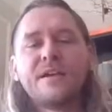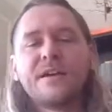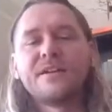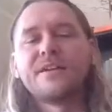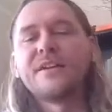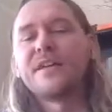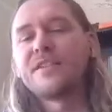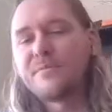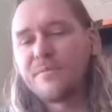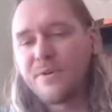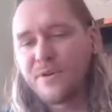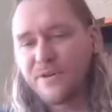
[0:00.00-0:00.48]

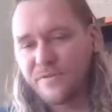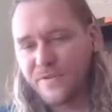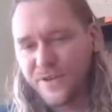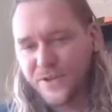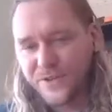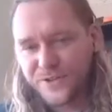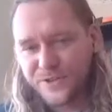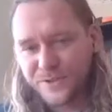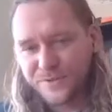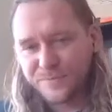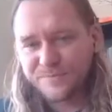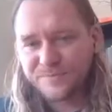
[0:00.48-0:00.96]
Another
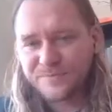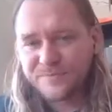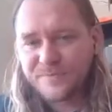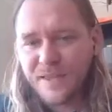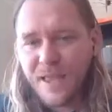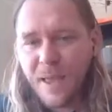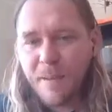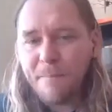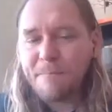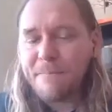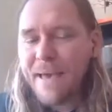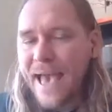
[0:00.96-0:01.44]
motivation.
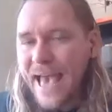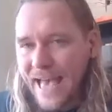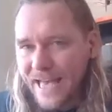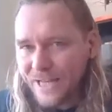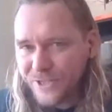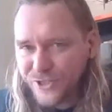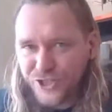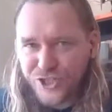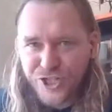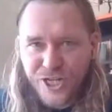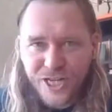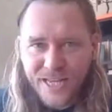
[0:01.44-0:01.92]

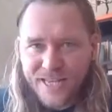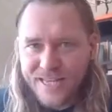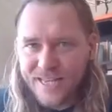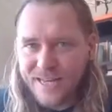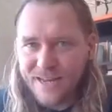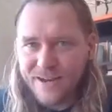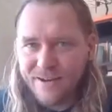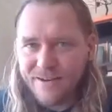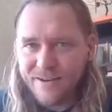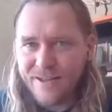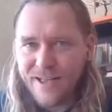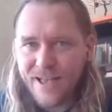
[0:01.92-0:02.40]
Patching
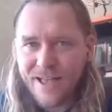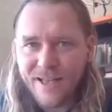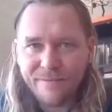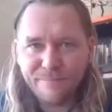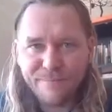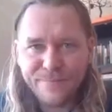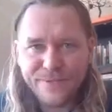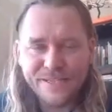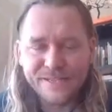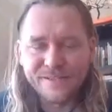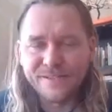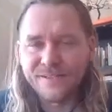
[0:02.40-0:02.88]
an
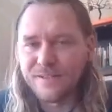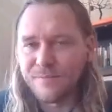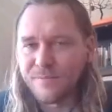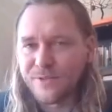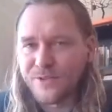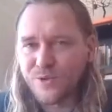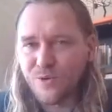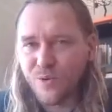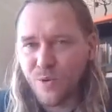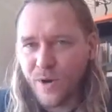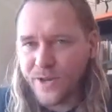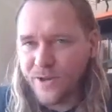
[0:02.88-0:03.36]
air-gap system
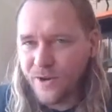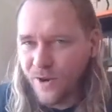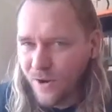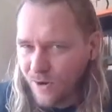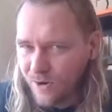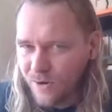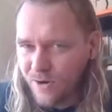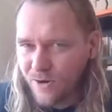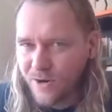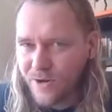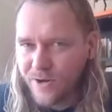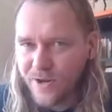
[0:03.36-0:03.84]
is quite
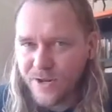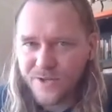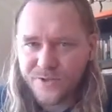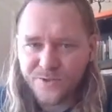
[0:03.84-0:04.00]
hard.